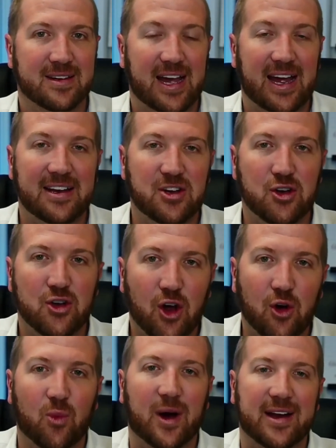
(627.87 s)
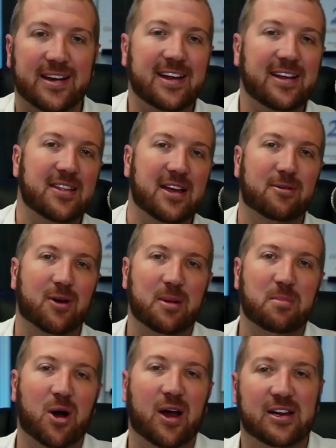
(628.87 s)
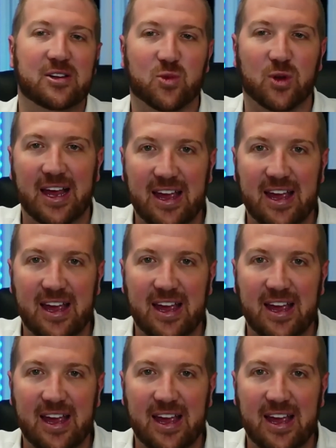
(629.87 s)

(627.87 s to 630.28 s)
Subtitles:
And no one in their right mind will